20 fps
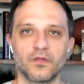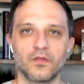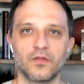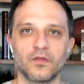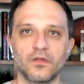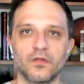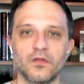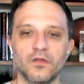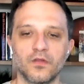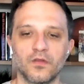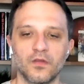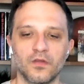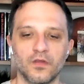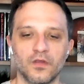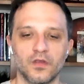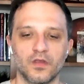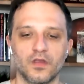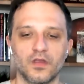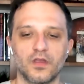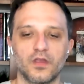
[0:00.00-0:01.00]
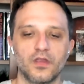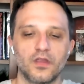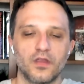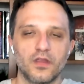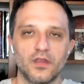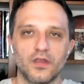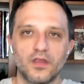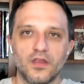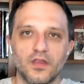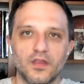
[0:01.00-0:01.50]

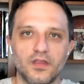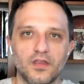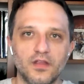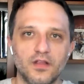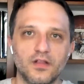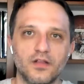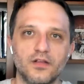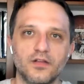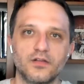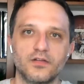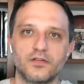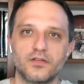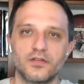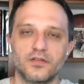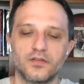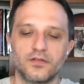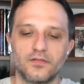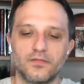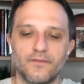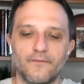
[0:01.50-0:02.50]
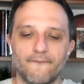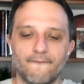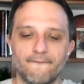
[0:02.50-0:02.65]
(silent)